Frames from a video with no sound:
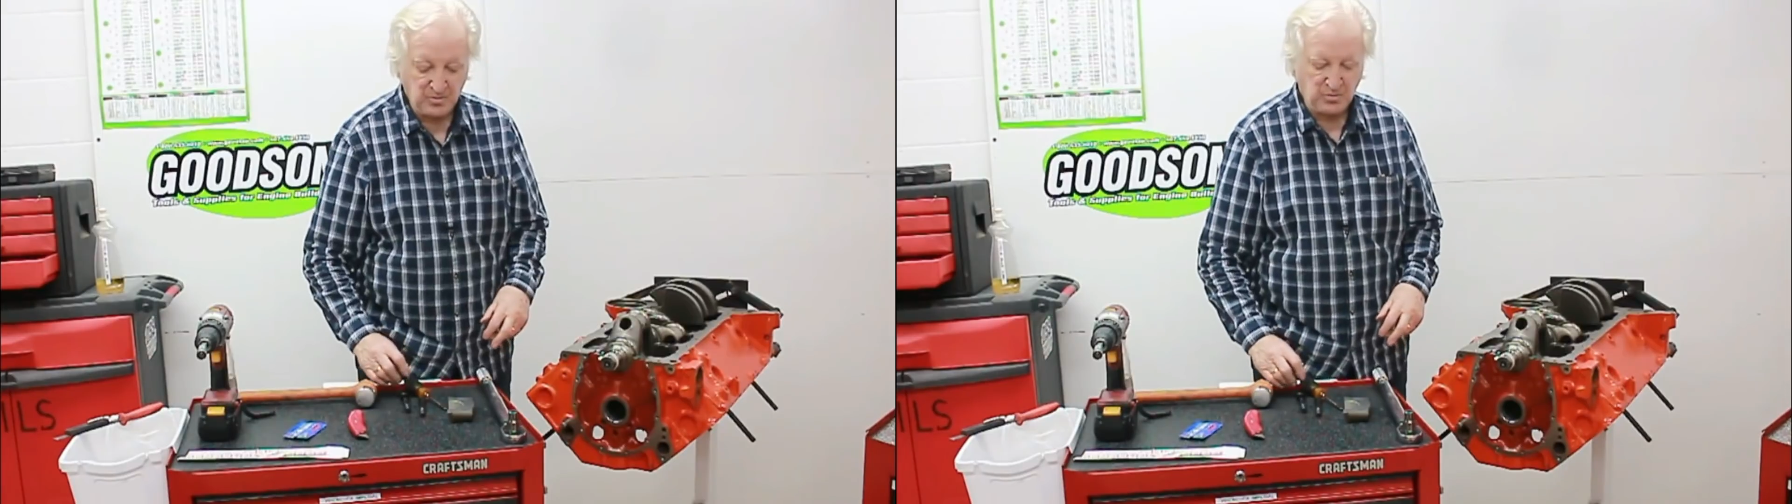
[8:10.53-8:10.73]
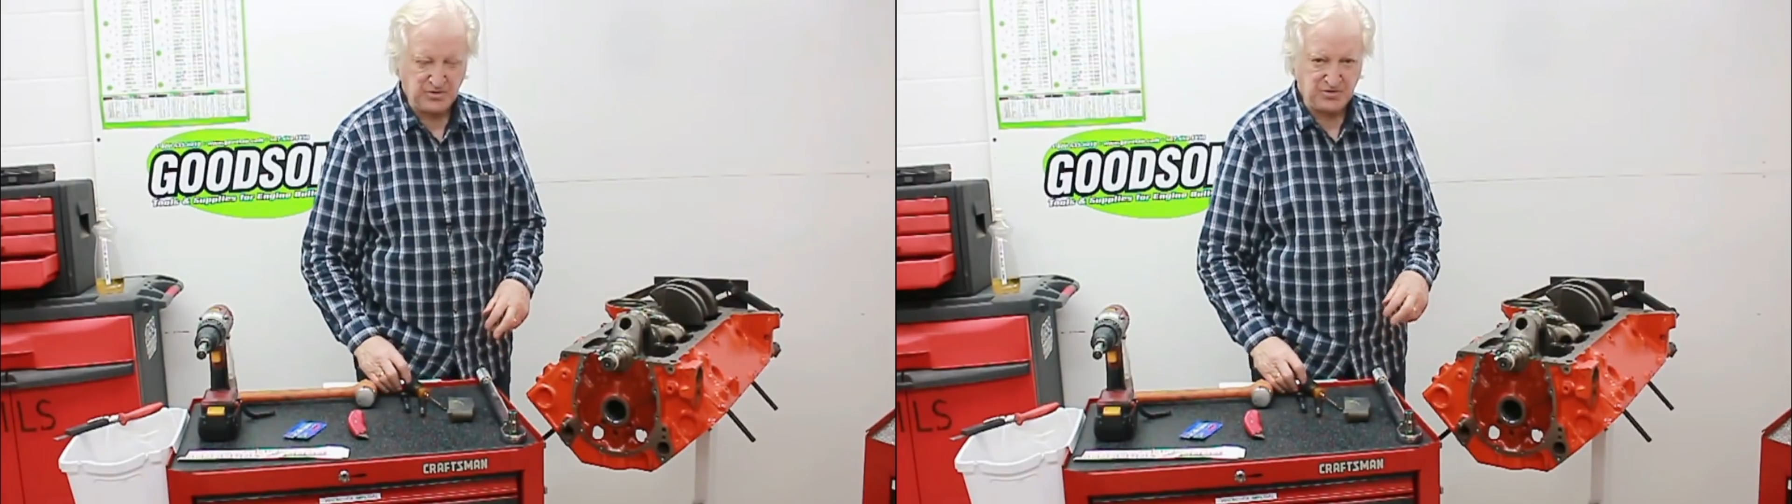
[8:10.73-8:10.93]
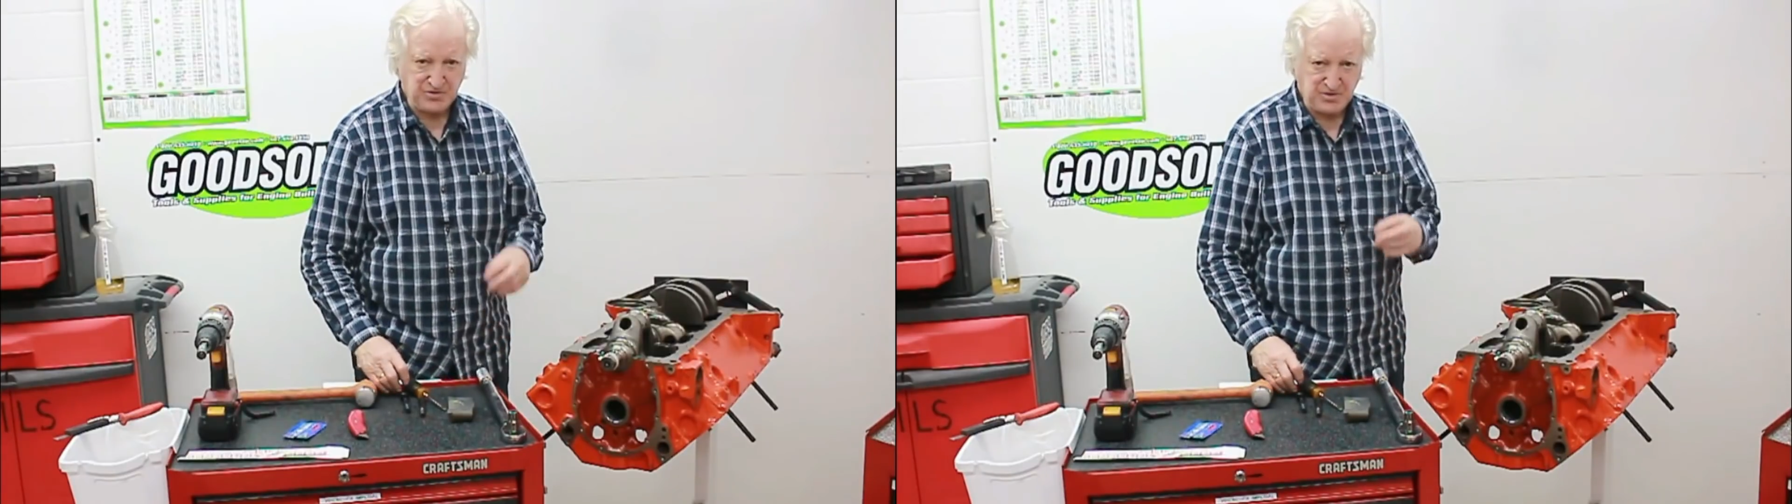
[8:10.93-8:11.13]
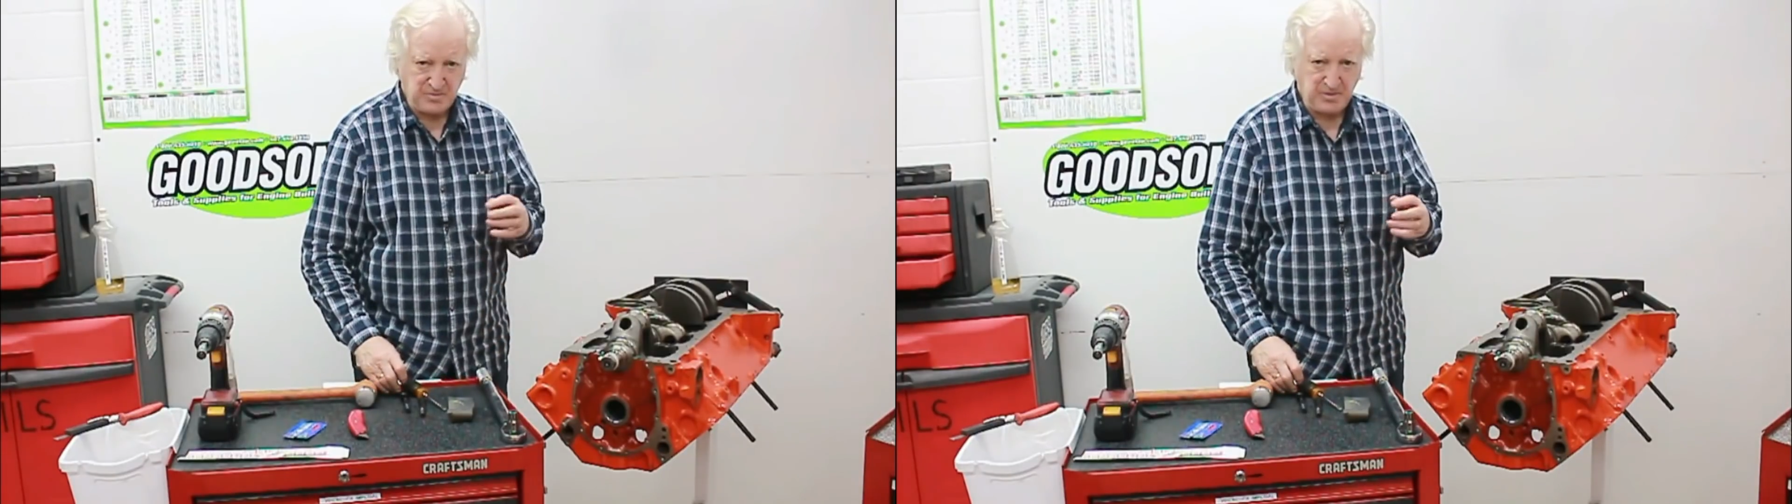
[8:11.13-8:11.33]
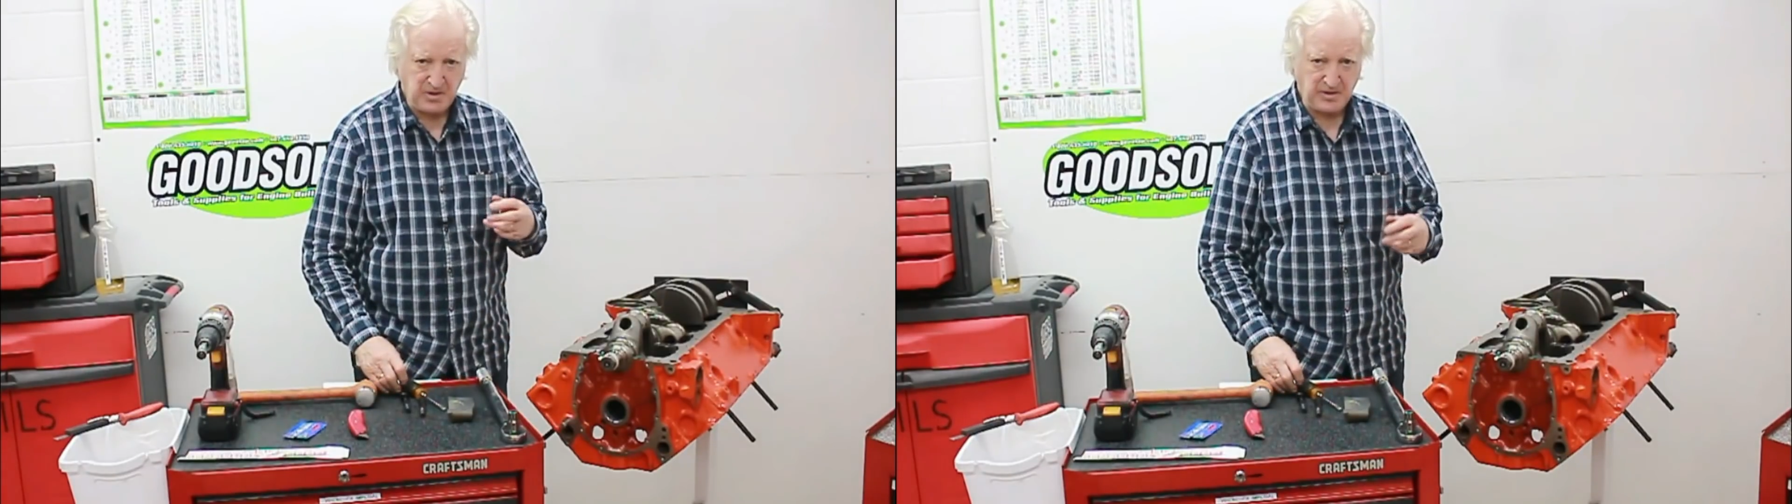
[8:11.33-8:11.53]
which is
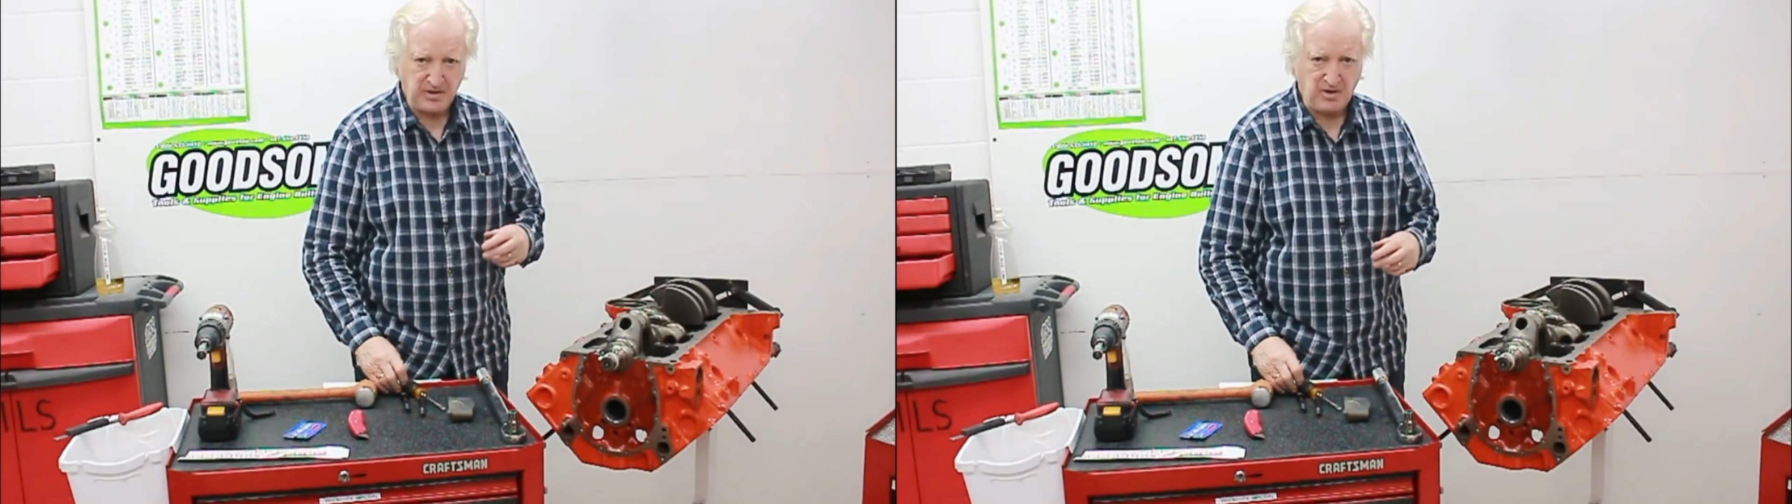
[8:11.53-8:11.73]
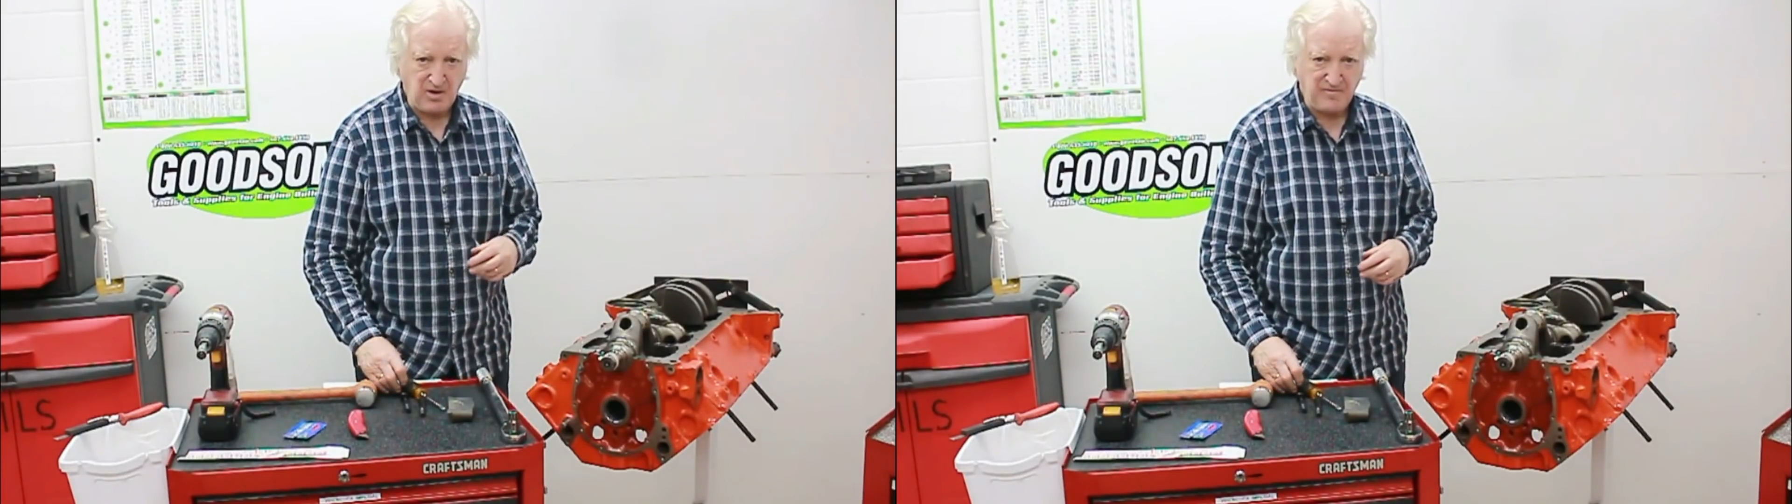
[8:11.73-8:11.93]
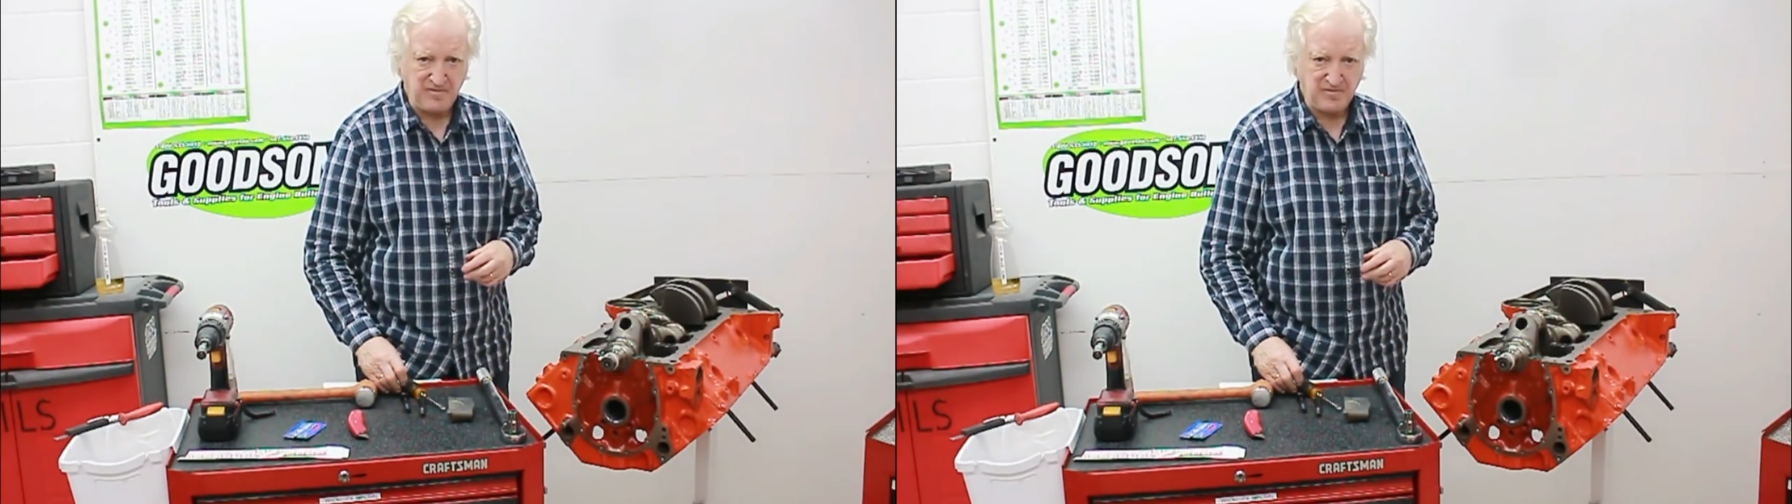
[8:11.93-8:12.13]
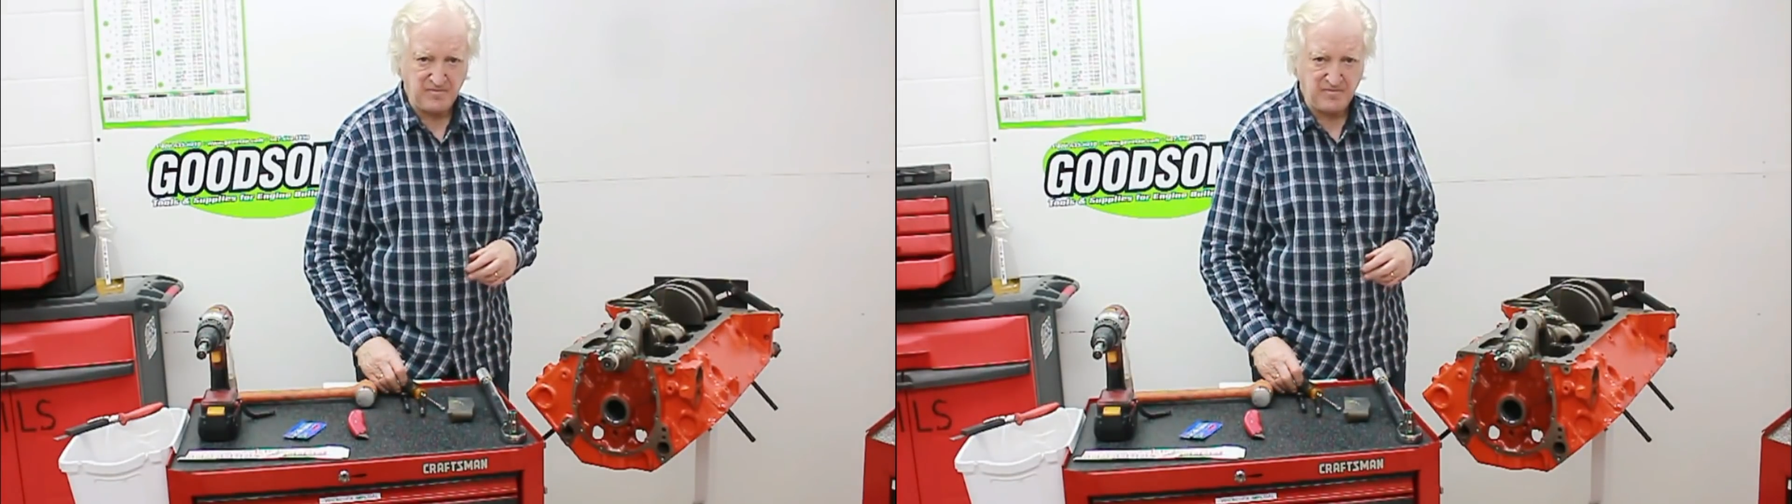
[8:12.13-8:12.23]
typically a high